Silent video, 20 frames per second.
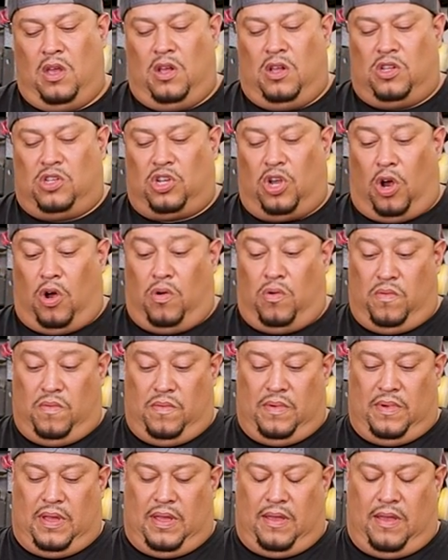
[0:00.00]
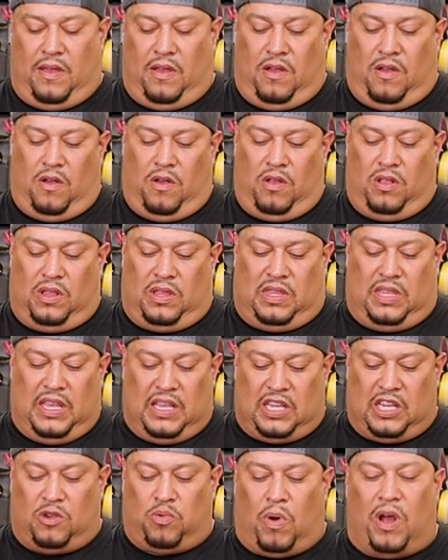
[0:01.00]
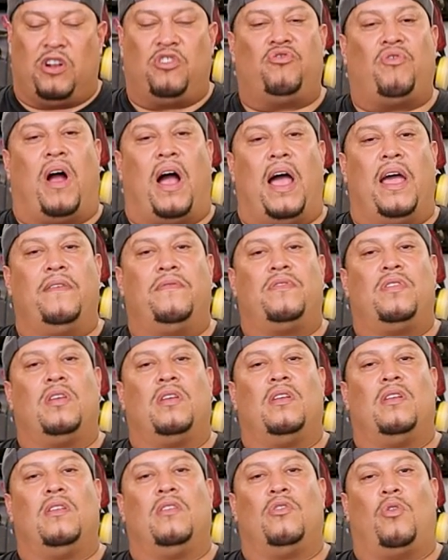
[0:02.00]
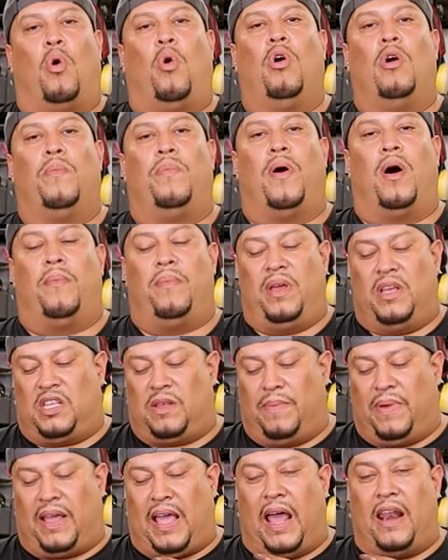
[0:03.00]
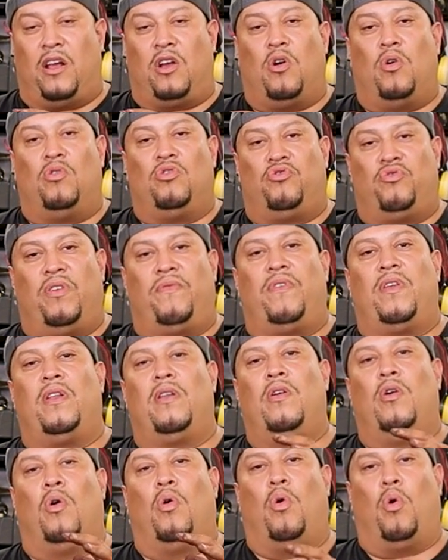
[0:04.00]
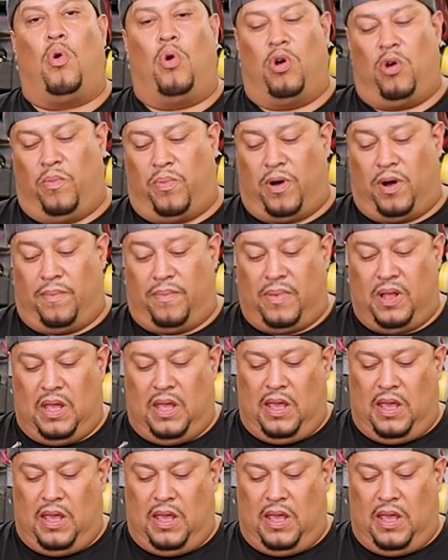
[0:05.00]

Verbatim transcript: So this is what drives the oil pump. It's a mechanical driven oil pump.